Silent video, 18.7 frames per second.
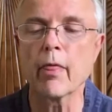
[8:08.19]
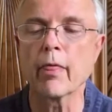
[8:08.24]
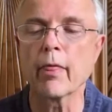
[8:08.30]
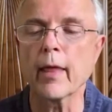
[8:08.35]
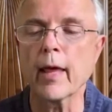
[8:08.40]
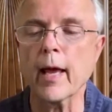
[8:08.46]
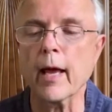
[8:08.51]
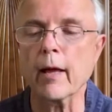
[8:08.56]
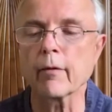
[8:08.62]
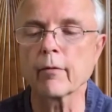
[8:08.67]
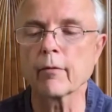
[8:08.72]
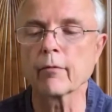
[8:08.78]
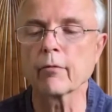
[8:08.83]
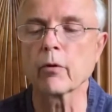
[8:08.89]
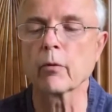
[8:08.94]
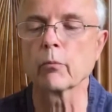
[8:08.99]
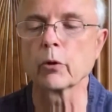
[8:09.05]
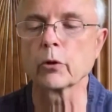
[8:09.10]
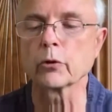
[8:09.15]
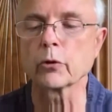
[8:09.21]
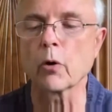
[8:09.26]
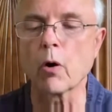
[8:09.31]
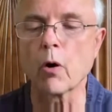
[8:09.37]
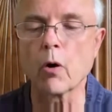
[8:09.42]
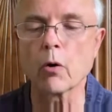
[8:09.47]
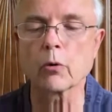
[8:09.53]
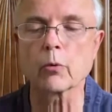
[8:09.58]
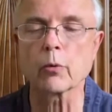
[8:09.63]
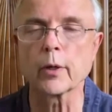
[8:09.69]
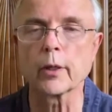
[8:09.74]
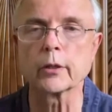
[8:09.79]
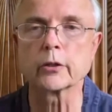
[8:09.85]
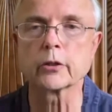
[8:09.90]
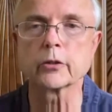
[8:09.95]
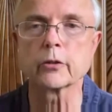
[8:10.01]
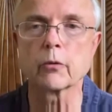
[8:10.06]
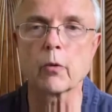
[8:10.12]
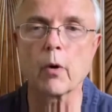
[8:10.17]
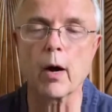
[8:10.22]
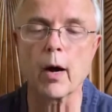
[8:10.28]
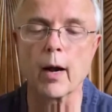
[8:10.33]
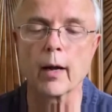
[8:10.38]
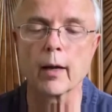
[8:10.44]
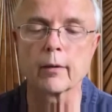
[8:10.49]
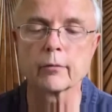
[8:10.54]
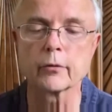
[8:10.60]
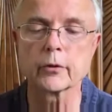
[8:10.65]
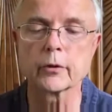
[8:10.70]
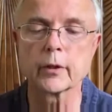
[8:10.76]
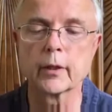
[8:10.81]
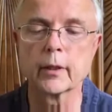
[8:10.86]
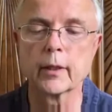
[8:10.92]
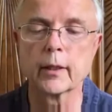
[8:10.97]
that from which all grace derives